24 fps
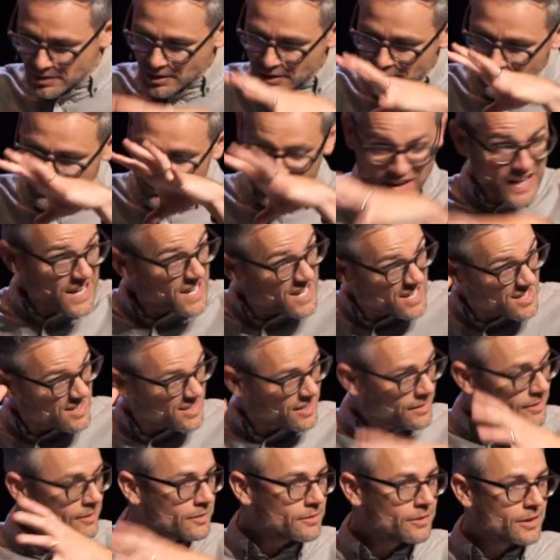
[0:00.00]
all veined
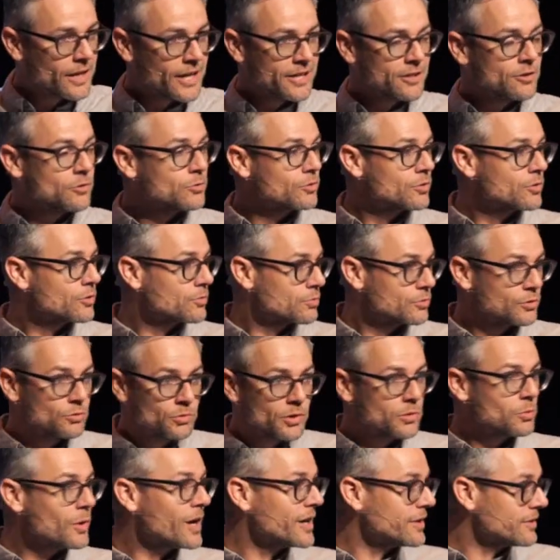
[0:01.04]
and lined through
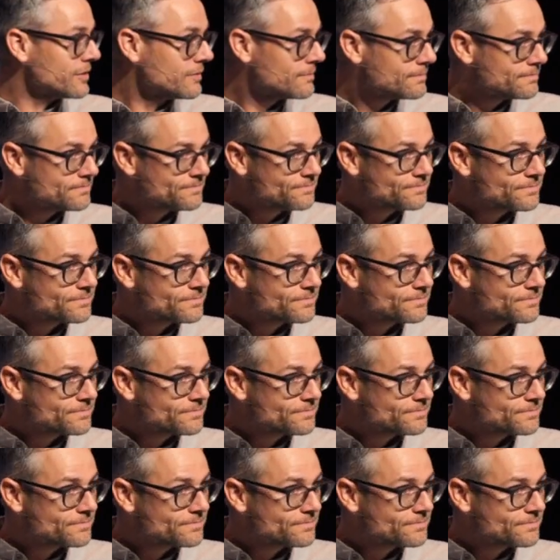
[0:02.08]
with what?